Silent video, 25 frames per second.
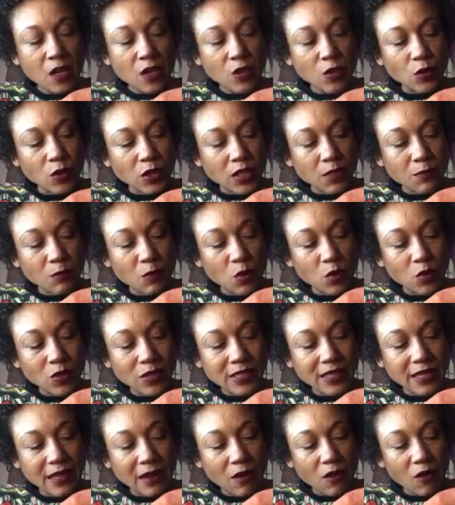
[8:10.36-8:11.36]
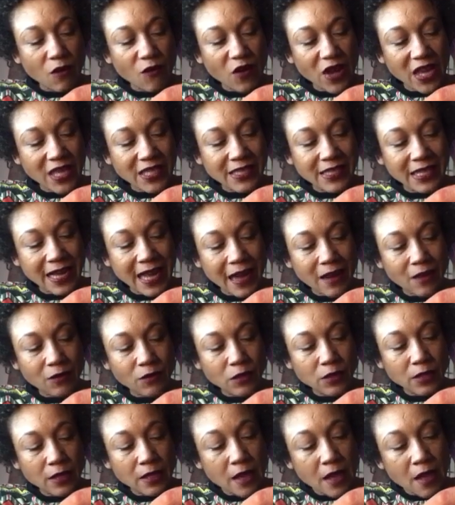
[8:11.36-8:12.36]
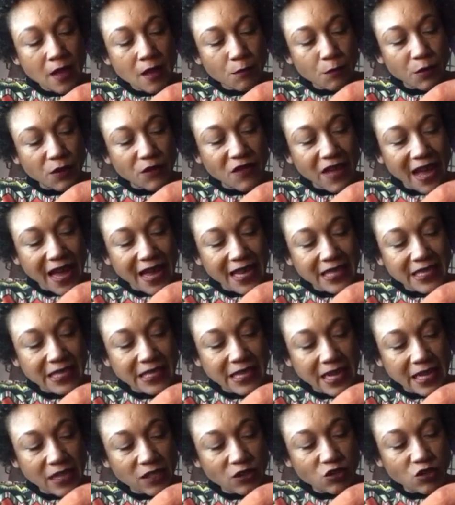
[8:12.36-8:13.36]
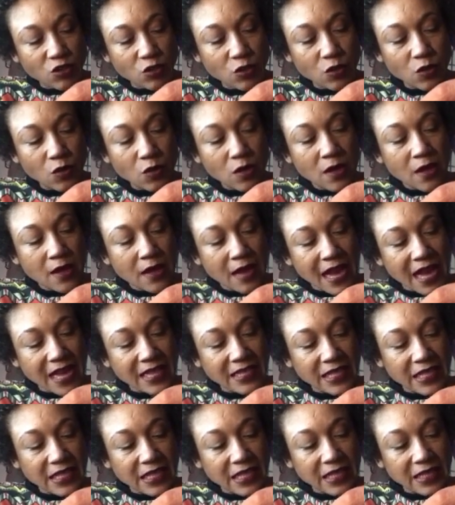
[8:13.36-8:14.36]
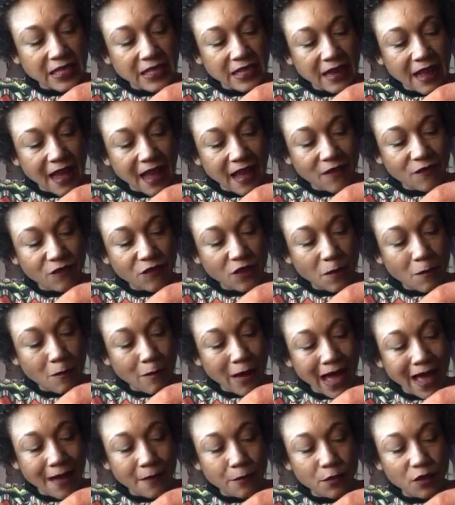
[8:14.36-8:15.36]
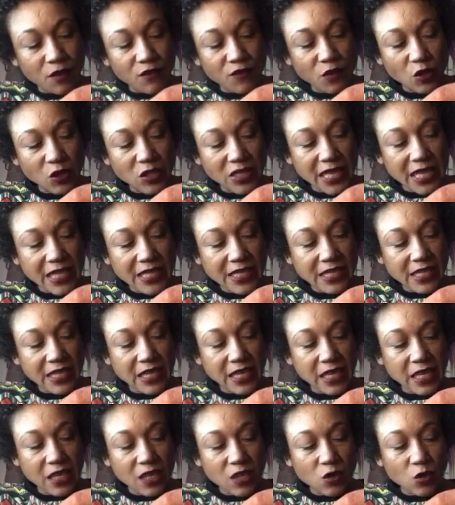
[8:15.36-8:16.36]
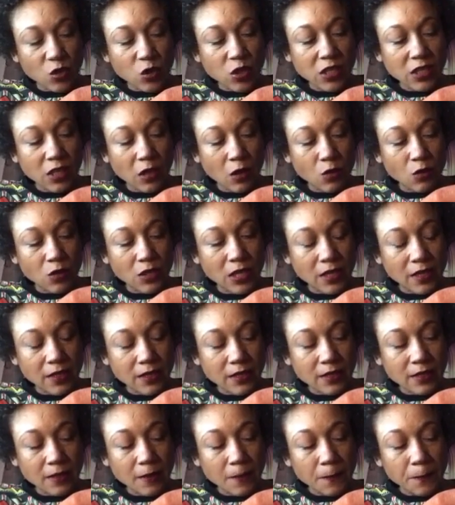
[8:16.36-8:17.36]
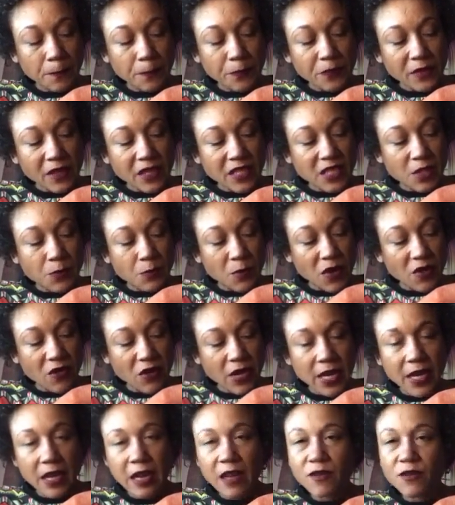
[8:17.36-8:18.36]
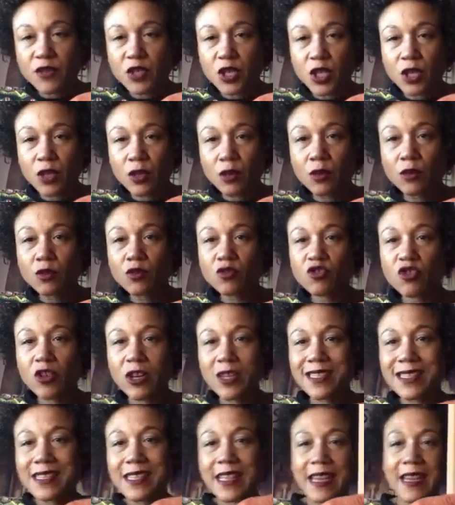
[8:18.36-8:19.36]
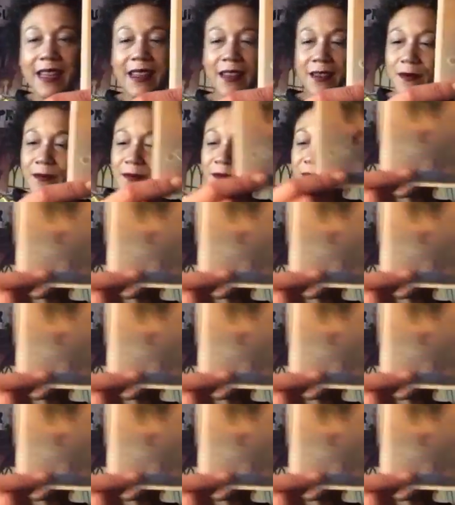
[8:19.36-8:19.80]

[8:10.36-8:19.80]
Your small self has doubts, but that is natural, as it doesn't have the map of your destiny. Your soul does. Spirit loves you. Trust that.